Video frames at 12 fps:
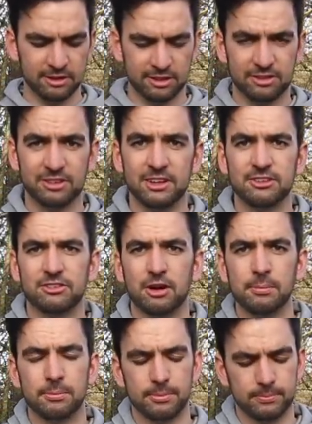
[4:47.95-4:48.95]
is a six
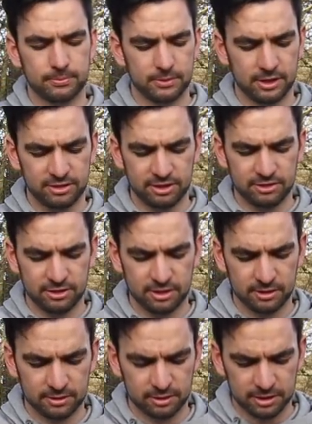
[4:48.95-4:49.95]
stop this is
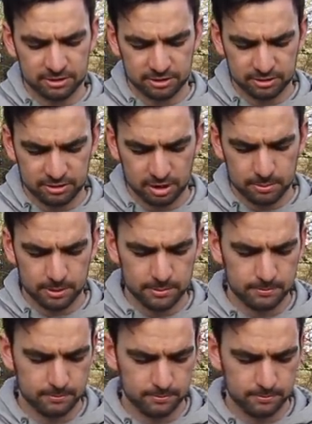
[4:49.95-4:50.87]
the little stopper